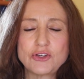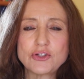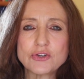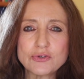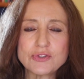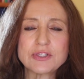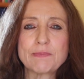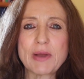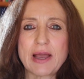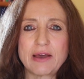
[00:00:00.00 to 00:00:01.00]
Choose the
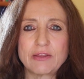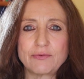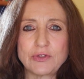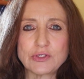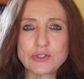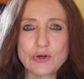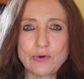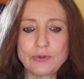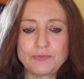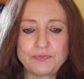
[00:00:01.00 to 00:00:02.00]
path of your
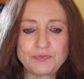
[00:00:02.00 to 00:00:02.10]
soul.